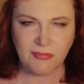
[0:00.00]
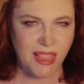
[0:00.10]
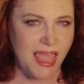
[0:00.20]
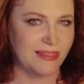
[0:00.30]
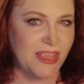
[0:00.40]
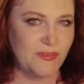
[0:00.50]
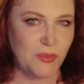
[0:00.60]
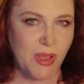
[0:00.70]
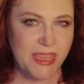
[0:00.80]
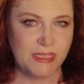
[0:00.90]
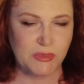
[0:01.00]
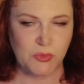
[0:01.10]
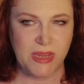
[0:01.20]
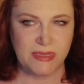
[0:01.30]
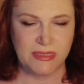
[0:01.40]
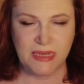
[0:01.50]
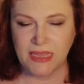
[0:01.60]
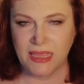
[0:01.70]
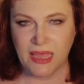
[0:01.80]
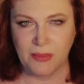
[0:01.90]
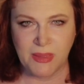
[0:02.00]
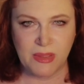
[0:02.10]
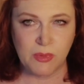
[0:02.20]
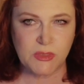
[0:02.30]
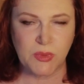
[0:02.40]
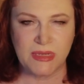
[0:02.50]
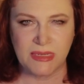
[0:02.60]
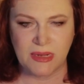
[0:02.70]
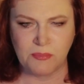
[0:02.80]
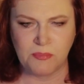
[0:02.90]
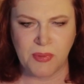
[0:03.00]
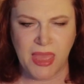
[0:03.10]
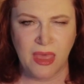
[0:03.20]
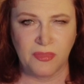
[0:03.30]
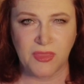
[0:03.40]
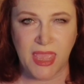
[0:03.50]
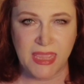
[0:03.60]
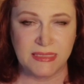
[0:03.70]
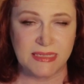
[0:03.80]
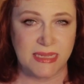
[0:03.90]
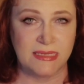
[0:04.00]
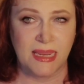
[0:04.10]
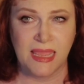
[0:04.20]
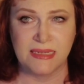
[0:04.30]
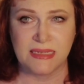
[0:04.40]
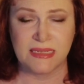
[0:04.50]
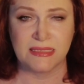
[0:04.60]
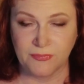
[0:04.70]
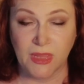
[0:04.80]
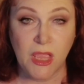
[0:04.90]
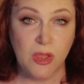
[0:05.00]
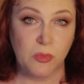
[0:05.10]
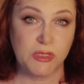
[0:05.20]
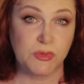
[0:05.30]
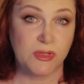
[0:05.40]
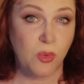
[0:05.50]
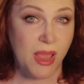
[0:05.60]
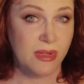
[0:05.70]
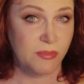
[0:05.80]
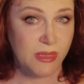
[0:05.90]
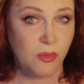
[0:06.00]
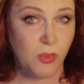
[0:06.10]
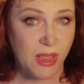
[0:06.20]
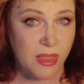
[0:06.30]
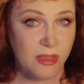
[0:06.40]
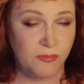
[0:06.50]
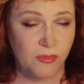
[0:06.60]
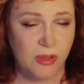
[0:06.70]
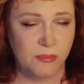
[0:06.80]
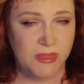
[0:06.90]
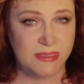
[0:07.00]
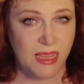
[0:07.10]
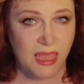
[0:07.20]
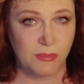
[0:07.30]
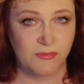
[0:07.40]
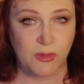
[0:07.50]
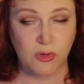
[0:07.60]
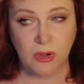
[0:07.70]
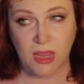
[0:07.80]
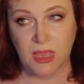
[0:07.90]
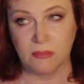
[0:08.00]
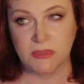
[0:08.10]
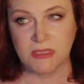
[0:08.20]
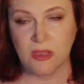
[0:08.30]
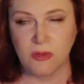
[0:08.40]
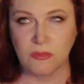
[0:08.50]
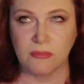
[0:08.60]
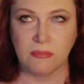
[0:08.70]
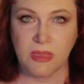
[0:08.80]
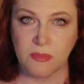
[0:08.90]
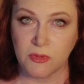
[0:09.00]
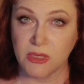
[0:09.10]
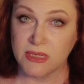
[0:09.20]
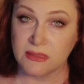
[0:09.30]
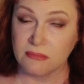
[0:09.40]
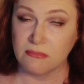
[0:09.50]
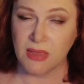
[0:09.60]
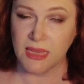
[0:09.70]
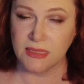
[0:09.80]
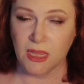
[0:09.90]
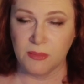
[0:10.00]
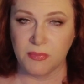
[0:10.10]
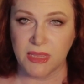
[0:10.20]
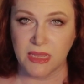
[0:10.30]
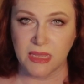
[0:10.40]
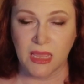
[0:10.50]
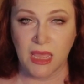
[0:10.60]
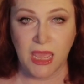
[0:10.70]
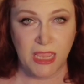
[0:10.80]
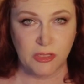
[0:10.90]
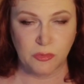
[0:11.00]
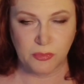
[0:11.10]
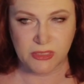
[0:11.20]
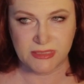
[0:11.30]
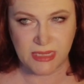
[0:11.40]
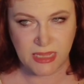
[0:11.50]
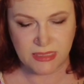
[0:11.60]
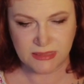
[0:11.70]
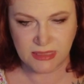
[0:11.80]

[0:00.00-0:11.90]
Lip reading: I love the way it's written. It was written in about the 1890s, which was quite a bit away from the time of the crime, so memories might not be 100%.